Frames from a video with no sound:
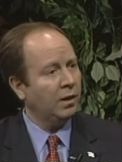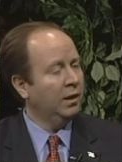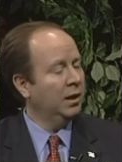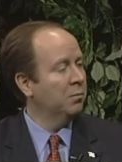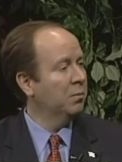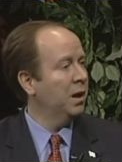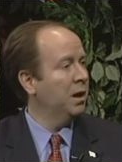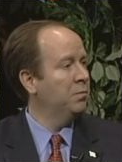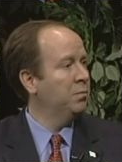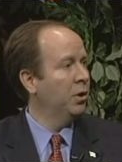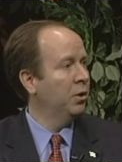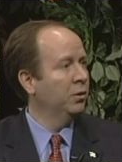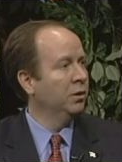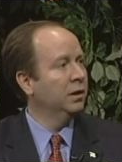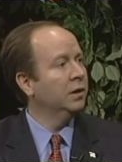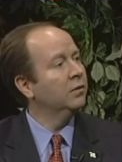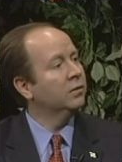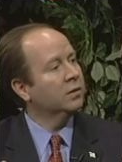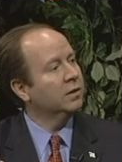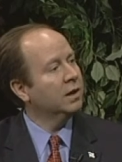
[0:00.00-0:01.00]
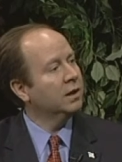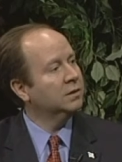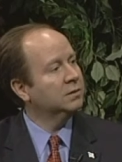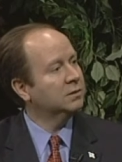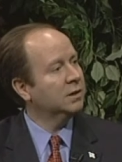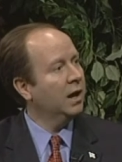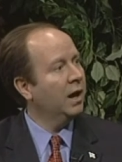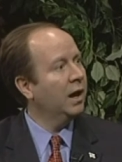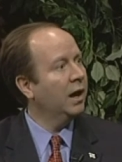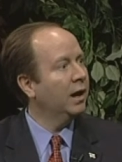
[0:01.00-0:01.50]
And my opponent is a
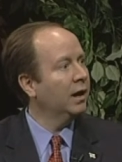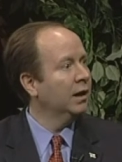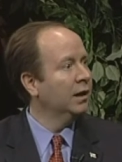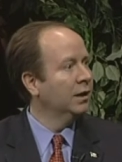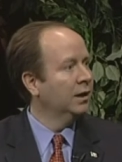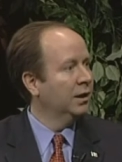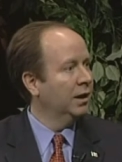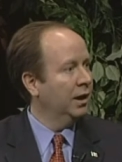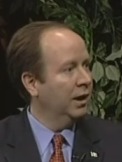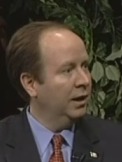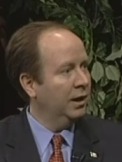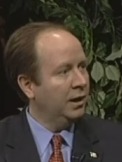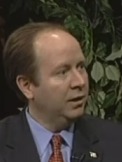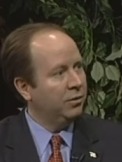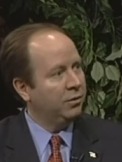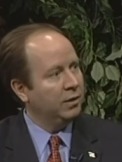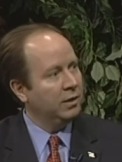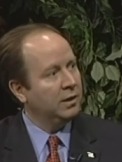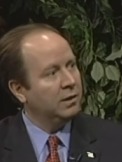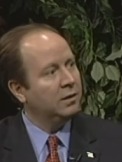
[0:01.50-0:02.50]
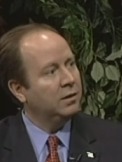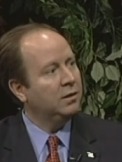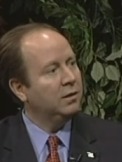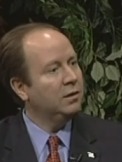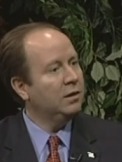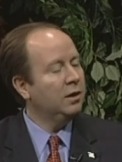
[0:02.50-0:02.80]
nice guy. And I think,